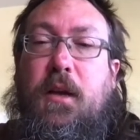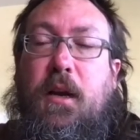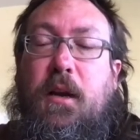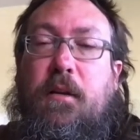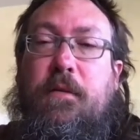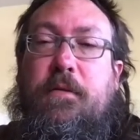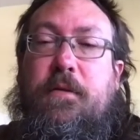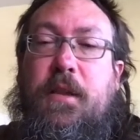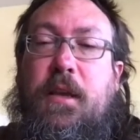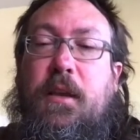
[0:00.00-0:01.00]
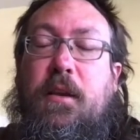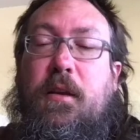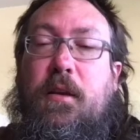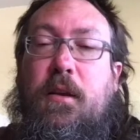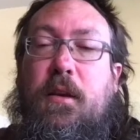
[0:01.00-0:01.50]
of the
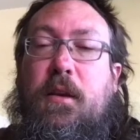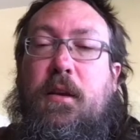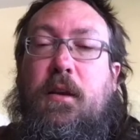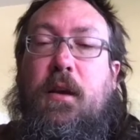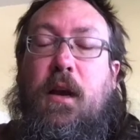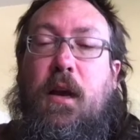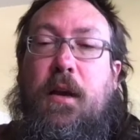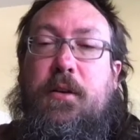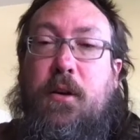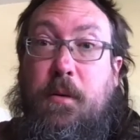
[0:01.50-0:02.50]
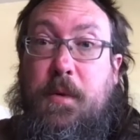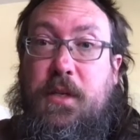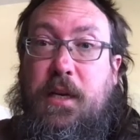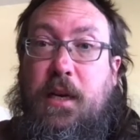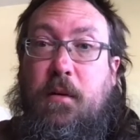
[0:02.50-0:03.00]
Turing
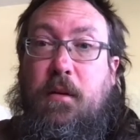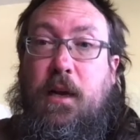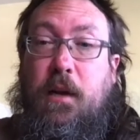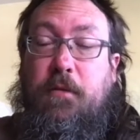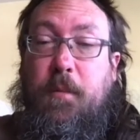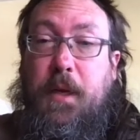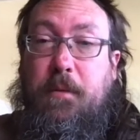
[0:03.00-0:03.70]
machine alphabet.